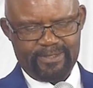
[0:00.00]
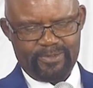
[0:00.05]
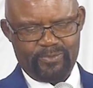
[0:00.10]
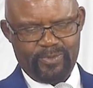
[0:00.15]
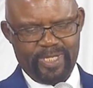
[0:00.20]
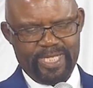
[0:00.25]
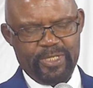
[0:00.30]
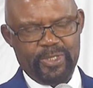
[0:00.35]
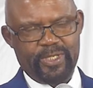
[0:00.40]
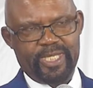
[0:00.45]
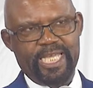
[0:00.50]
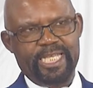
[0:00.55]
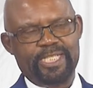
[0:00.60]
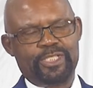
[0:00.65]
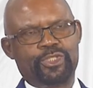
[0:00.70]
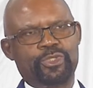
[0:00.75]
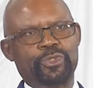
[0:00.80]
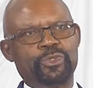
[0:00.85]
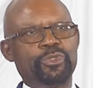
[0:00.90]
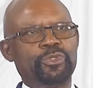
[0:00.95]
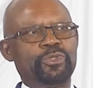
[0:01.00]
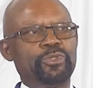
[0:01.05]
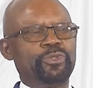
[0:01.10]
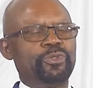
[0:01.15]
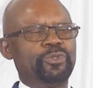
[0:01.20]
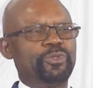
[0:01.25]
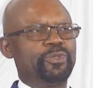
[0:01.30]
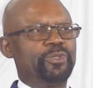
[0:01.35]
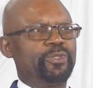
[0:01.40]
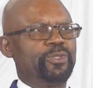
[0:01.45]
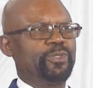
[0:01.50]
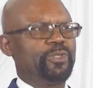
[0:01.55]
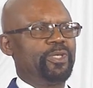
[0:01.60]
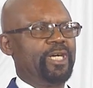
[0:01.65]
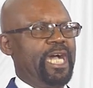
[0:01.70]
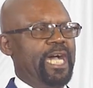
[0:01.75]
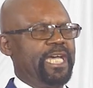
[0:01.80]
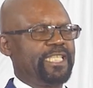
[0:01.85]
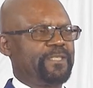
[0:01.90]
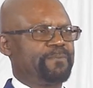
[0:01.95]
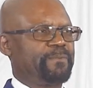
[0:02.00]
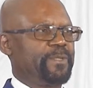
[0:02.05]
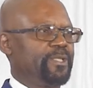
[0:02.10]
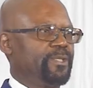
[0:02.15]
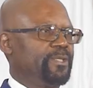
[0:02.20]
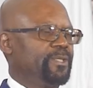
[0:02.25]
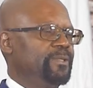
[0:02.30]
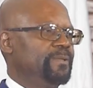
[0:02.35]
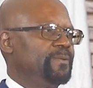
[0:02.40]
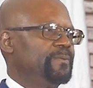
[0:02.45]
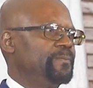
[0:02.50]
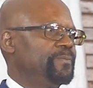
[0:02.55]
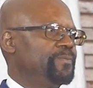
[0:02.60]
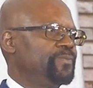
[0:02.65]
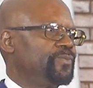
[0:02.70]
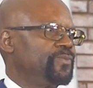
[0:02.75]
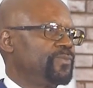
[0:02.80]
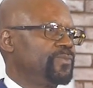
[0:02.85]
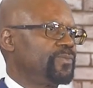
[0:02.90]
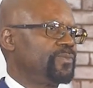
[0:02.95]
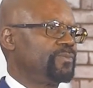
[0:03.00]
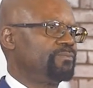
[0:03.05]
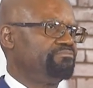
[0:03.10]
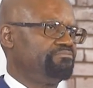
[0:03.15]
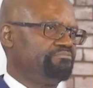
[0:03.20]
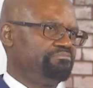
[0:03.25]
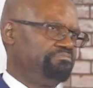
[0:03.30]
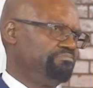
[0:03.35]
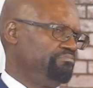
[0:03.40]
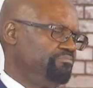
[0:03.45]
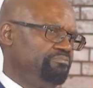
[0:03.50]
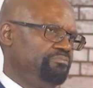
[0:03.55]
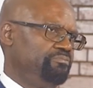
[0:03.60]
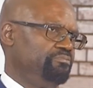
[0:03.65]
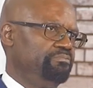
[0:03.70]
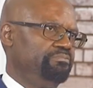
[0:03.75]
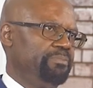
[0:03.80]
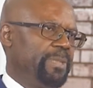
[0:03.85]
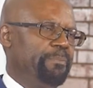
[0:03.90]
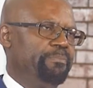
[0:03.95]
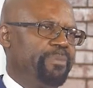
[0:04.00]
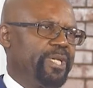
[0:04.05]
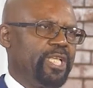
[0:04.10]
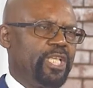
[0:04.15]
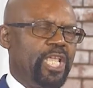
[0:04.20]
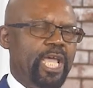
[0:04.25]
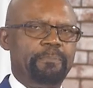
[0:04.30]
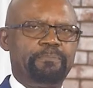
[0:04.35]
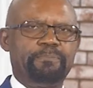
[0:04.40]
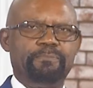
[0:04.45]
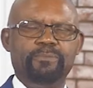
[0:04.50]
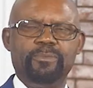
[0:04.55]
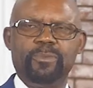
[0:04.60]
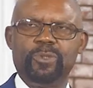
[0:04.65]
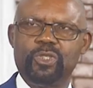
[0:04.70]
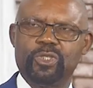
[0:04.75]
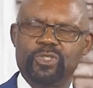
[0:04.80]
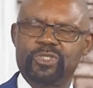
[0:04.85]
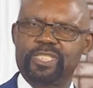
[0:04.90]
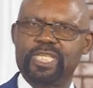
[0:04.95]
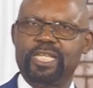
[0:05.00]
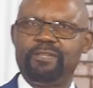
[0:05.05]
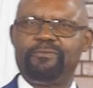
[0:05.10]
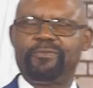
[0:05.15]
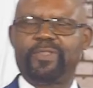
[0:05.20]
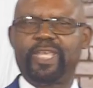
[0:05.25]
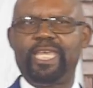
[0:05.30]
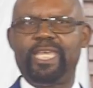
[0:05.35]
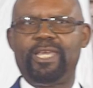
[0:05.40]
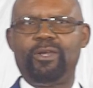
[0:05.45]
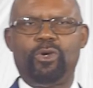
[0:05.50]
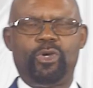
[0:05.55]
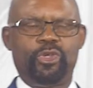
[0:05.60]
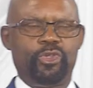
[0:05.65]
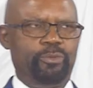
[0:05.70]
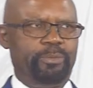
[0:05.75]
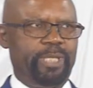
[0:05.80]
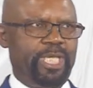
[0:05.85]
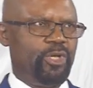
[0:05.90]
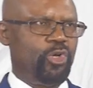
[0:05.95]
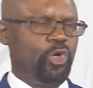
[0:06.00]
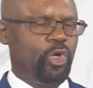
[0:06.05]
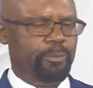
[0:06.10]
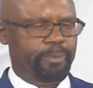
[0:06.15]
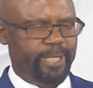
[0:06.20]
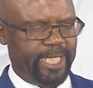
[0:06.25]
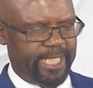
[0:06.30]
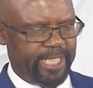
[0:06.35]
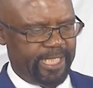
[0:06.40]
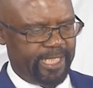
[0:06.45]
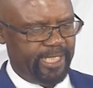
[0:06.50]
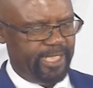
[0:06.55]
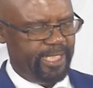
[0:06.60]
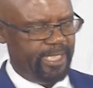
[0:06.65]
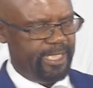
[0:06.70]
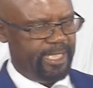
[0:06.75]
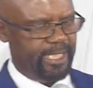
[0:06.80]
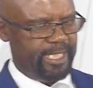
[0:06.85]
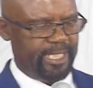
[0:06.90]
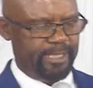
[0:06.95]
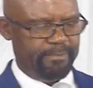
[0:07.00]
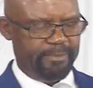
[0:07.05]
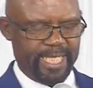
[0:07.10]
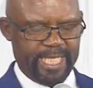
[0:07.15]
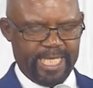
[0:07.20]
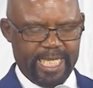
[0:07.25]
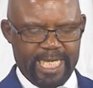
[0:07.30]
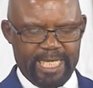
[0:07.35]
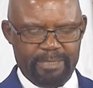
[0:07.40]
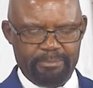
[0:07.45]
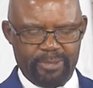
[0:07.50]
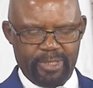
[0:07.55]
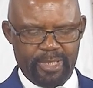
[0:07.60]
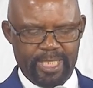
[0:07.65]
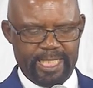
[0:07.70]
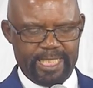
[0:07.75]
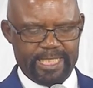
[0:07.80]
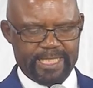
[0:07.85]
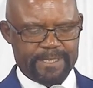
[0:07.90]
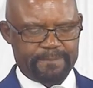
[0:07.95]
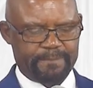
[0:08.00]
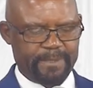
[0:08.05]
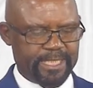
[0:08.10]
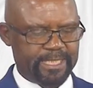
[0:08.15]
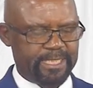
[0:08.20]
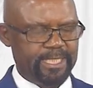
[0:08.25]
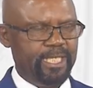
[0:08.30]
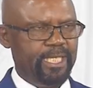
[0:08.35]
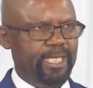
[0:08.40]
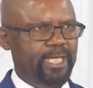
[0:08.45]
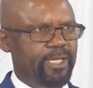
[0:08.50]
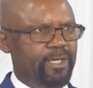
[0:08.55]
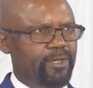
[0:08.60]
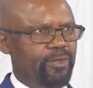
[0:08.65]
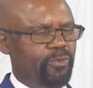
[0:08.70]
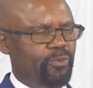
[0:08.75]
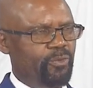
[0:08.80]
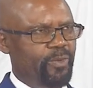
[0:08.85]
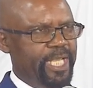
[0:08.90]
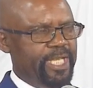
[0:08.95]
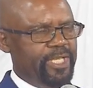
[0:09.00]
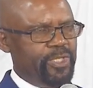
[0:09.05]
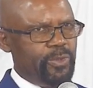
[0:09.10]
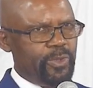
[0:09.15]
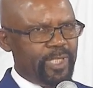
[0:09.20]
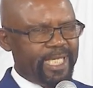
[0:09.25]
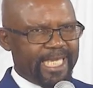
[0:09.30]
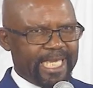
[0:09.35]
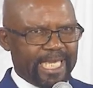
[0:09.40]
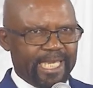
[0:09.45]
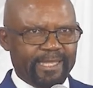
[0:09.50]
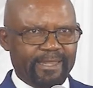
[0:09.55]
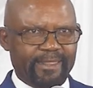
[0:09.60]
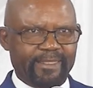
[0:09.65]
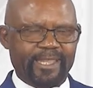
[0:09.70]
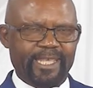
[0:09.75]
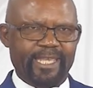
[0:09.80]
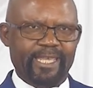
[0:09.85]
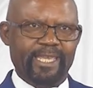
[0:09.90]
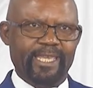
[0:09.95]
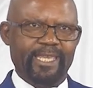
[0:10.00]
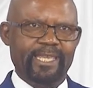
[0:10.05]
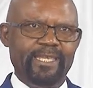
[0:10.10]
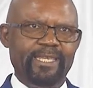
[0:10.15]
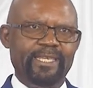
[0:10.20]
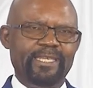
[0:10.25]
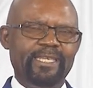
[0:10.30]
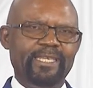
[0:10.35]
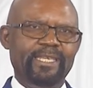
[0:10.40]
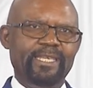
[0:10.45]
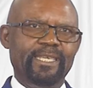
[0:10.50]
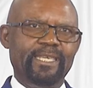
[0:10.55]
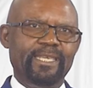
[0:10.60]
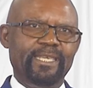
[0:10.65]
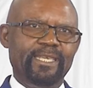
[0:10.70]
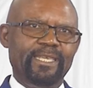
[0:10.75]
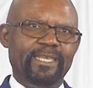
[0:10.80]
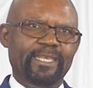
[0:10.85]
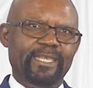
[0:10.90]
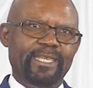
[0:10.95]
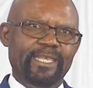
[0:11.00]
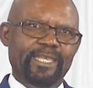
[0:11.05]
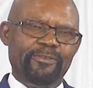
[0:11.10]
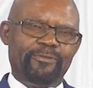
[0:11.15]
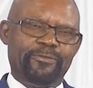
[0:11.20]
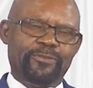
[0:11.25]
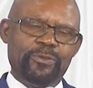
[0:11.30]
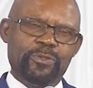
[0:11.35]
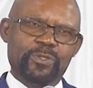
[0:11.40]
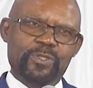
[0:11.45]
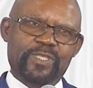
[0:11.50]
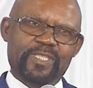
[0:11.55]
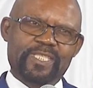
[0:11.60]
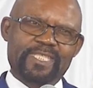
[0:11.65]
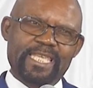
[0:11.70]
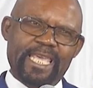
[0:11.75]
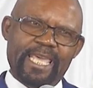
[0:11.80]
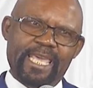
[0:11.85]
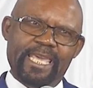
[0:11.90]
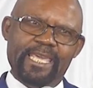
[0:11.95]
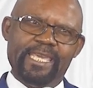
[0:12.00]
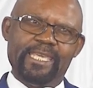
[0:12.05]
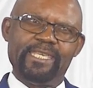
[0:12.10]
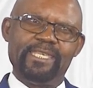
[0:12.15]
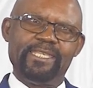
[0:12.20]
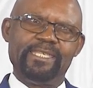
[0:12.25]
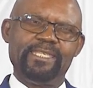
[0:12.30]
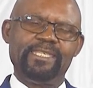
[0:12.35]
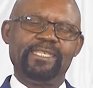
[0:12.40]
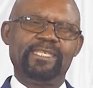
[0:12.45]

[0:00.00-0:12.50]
When you get to hospital, may bring up yourself there or you may go by uh, by ambulance. But when you get there, if you say,